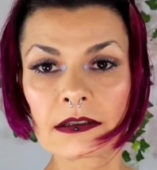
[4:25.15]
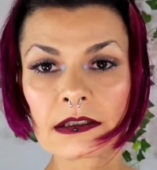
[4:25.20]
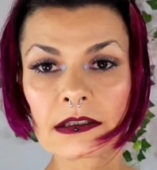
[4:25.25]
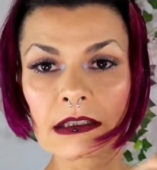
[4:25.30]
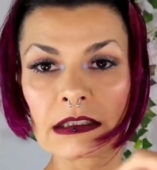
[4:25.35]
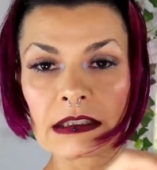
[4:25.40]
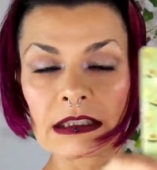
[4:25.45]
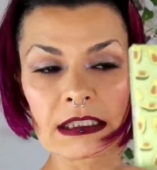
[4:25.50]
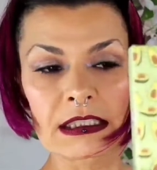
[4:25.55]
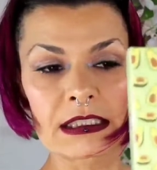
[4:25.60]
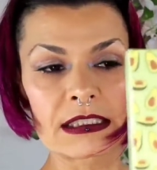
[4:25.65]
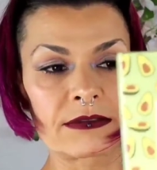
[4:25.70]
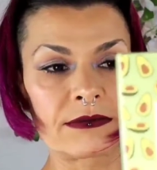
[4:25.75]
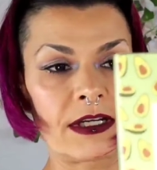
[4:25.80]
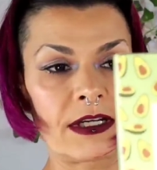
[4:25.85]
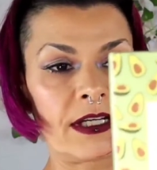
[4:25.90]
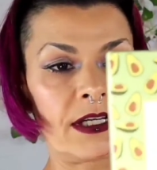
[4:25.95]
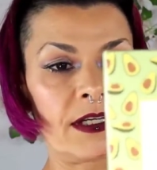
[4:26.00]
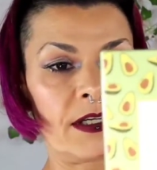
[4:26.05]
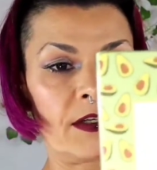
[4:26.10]
And this is it
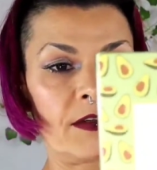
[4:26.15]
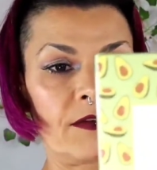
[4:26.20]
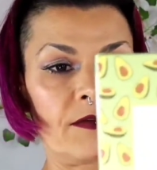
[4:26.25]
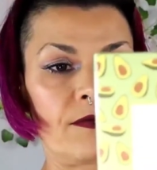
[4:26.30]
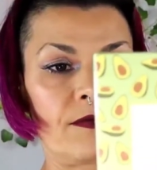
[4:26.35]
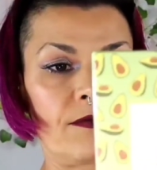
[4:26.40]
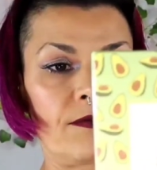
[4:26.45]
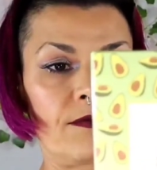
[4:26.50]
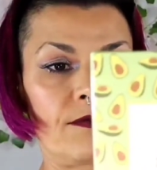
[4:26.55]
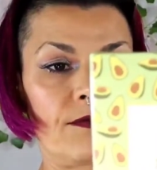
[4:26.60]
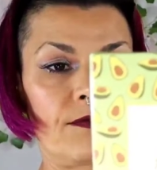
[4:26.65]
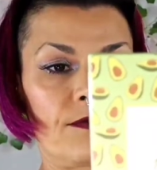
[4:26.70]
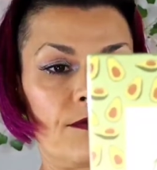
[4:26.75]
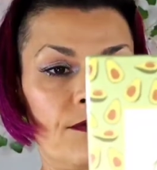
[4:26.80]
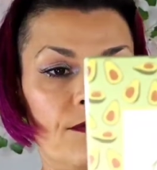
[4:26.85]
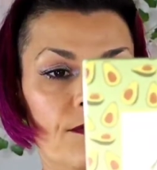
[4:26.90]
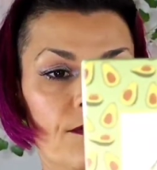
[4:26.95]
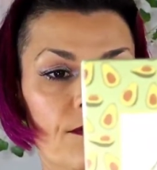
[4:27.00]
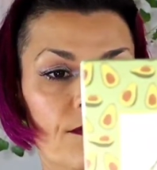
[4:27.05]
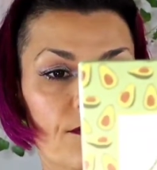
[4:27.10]
right here.
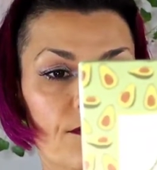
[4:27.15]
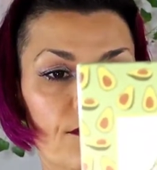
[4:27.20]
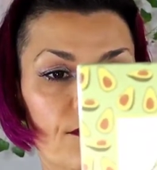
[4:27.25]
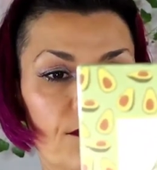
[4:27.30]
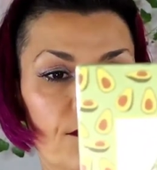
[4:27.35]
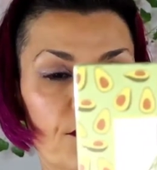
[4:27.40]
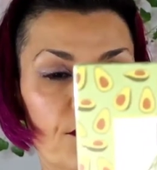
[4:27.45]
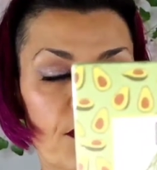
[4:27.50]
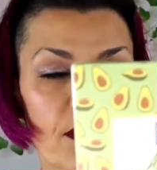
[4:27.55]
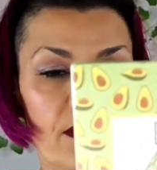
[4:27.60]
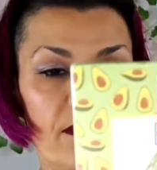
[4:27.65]
3